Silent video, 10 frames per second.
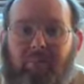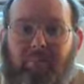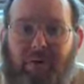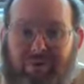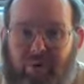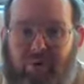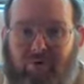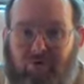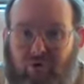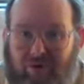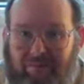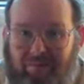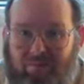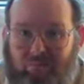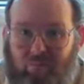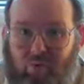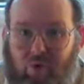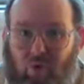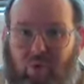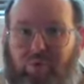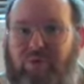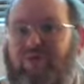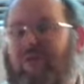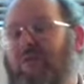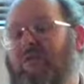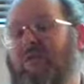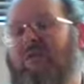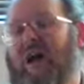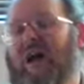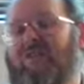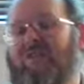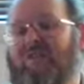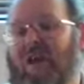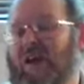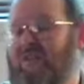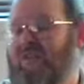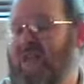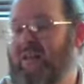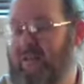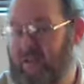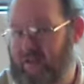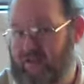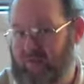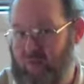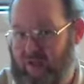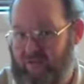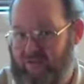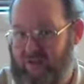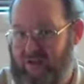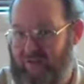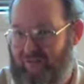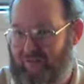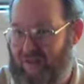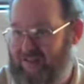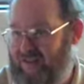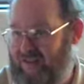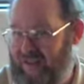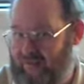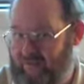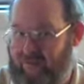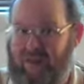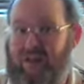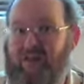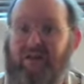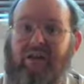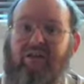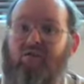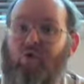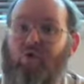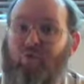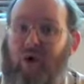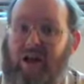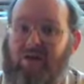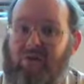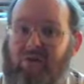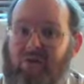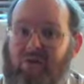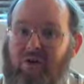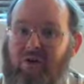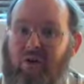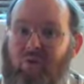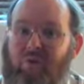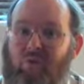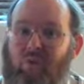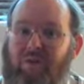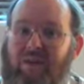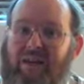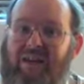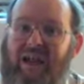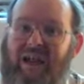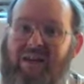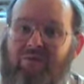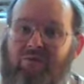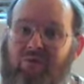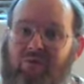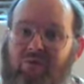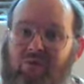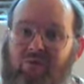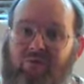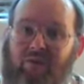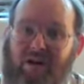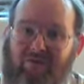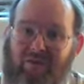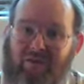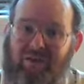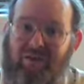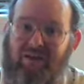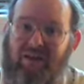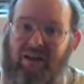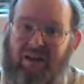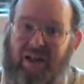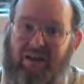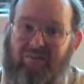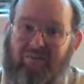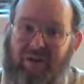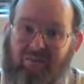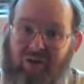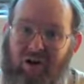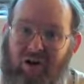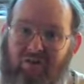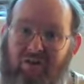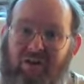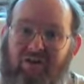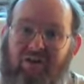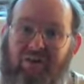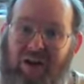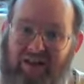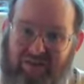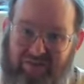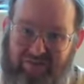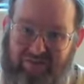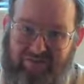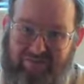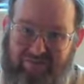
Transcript: Best part of the story? When we discover that the Flash has accidentally switched the racy gift that he intended for his wife with the one that he gave to Raven, the teenage member of the Titans.